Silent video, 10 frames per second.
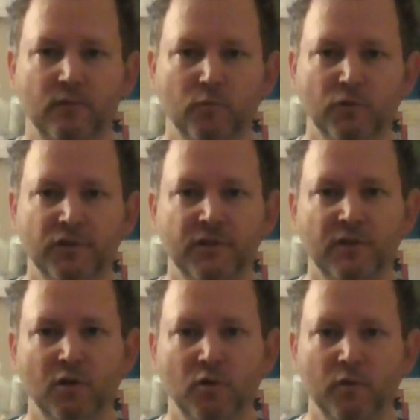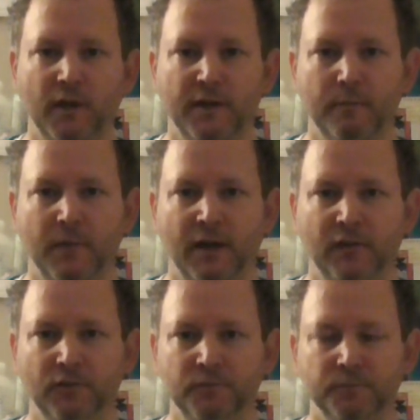We'll just go kind of
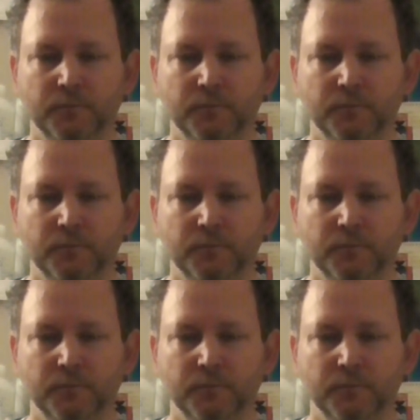mild